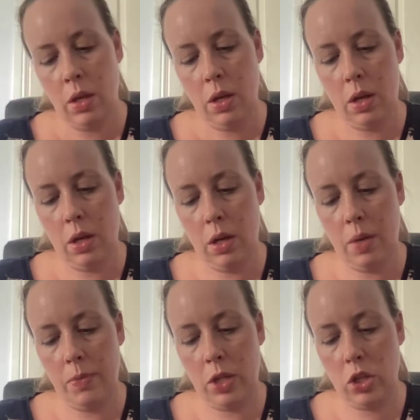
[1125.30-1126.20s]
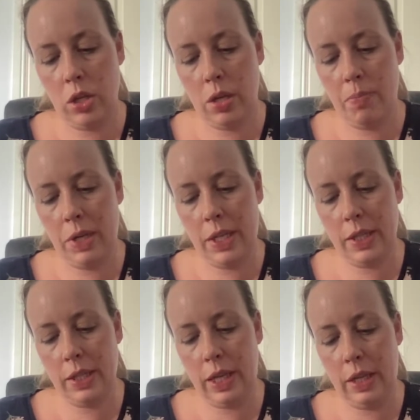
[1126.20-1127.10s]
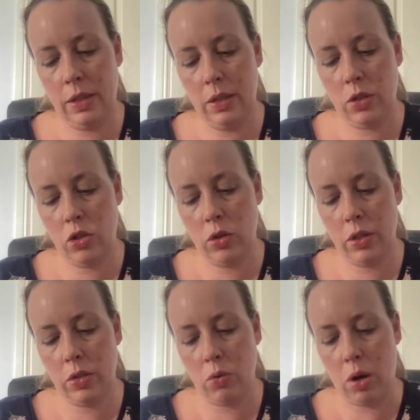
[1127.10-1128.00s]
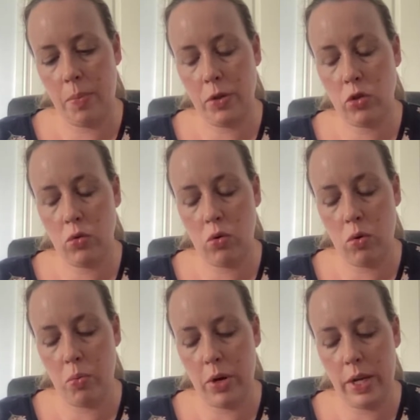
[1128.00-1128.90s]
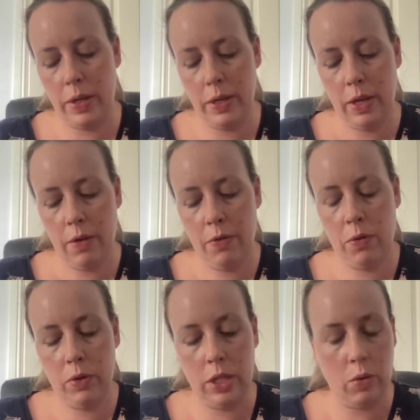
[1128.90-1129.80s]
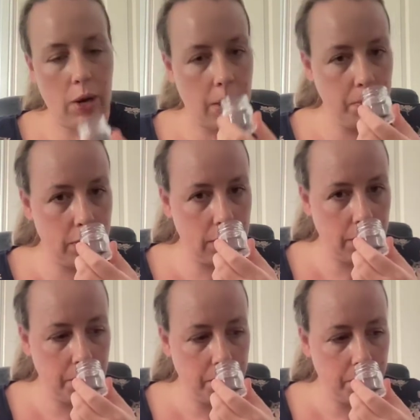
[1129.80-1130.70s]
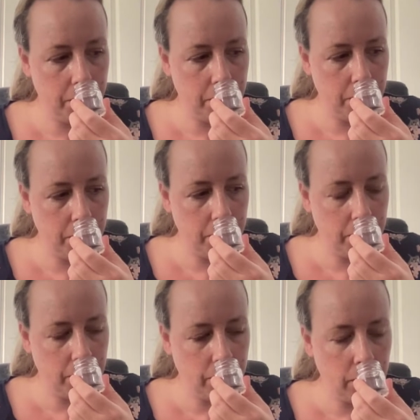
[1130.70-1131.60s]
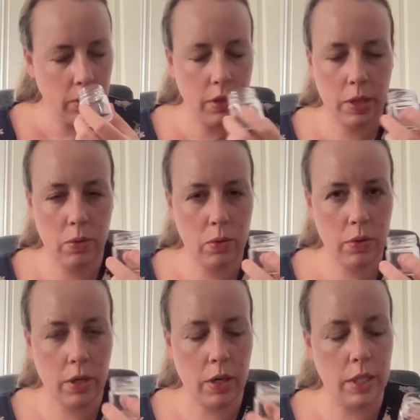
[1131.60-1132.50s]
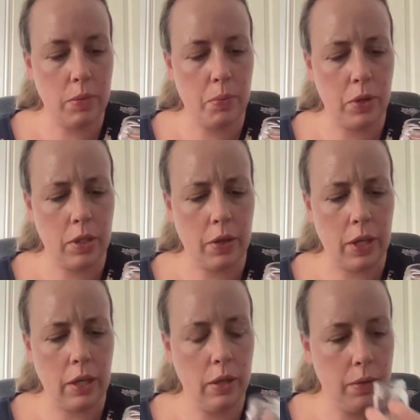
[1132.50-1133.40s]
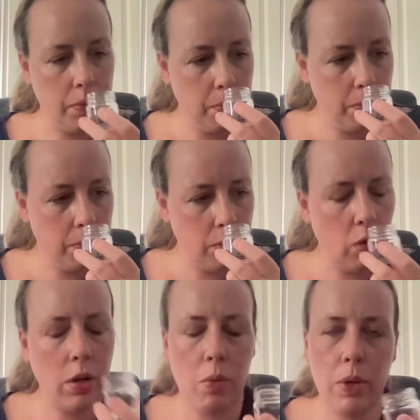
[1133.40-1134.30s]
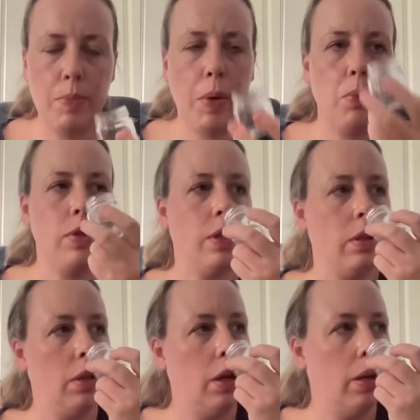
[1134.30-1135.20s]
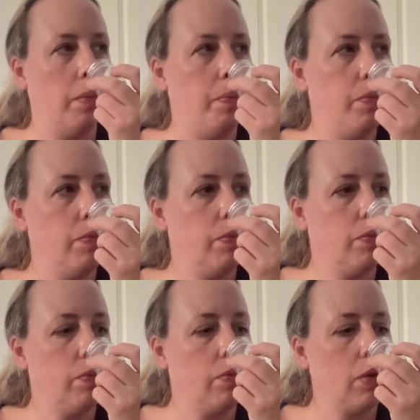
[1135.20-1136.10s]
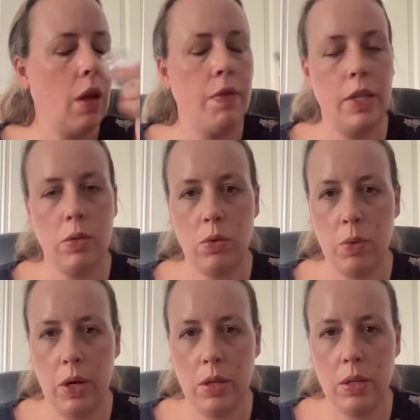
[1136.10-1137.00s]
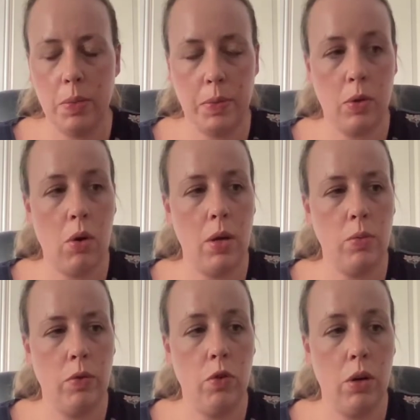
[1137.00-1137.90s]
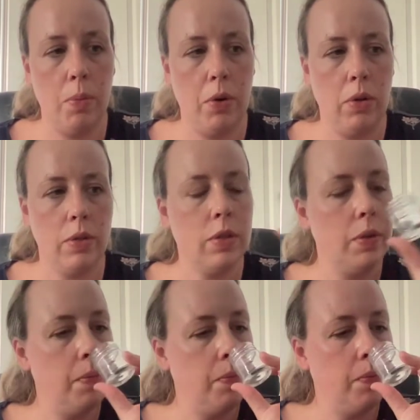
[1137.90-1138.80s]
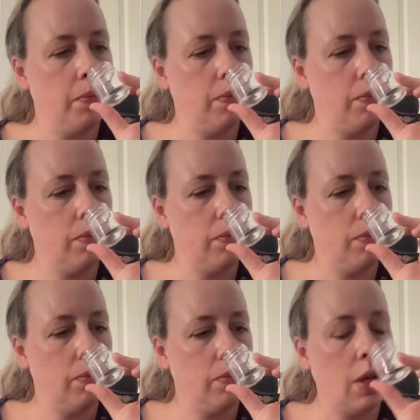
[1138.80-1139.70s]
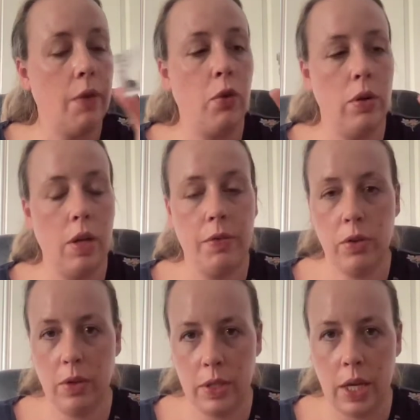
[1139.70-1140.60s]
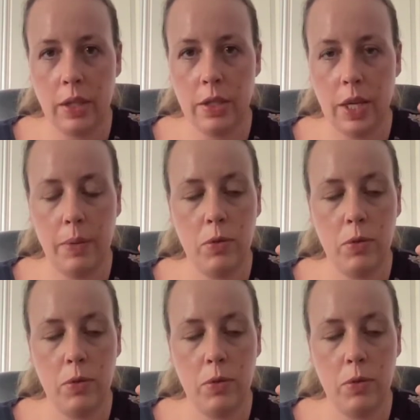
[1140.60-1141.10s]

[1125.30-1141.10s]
The Sheer Bliss Skin Sugar Scrub Strawberry, 40 grams. This was also Latest in Beauty, I think. Oh no, it wasn't. I think this was when I was subscribed with Rockerbox. I've got another exact same